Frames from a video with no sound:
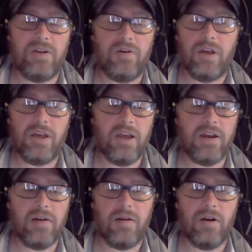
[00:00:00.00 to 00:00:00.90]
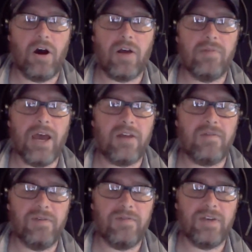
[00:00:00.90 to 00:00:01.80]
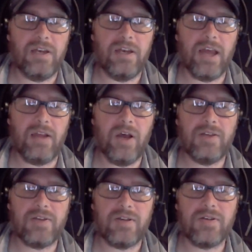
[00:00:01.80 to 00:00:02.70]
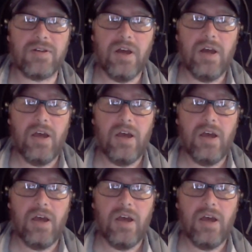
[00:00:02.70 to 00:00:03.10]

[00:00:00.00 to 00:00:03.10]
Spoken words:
you can get an automatic 15-day license